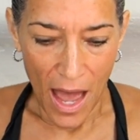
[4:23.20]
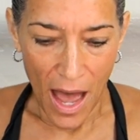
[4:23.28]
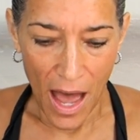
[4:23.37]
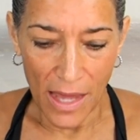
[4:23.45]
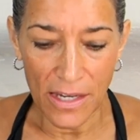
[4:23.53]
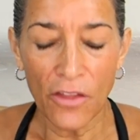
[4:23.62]

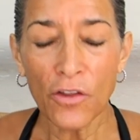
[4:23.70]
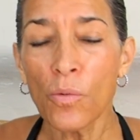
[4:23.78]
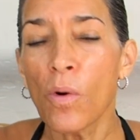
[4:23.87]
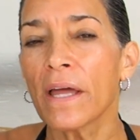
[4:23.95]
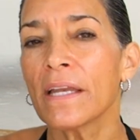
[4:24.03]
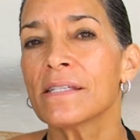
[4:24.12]
Another
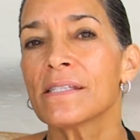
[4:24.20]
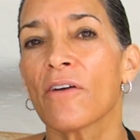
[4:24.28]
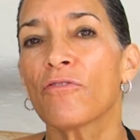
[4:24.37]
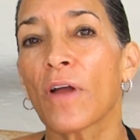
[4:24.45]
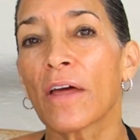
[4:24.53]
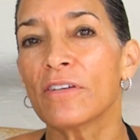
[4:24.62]
one is
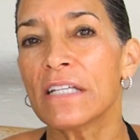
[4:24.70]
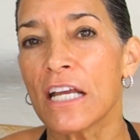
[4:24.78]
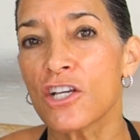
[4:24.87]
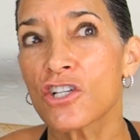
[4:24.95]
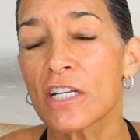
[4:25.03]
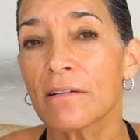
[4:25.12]
that
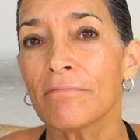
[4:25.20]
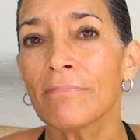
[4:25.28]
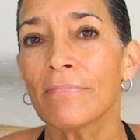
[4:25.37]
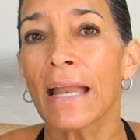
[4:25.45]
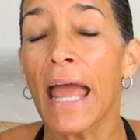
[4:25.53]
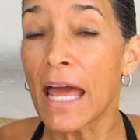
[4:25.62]
foundation
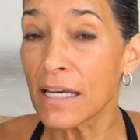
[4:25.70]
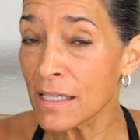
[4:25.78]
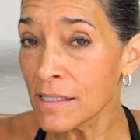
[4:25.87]
and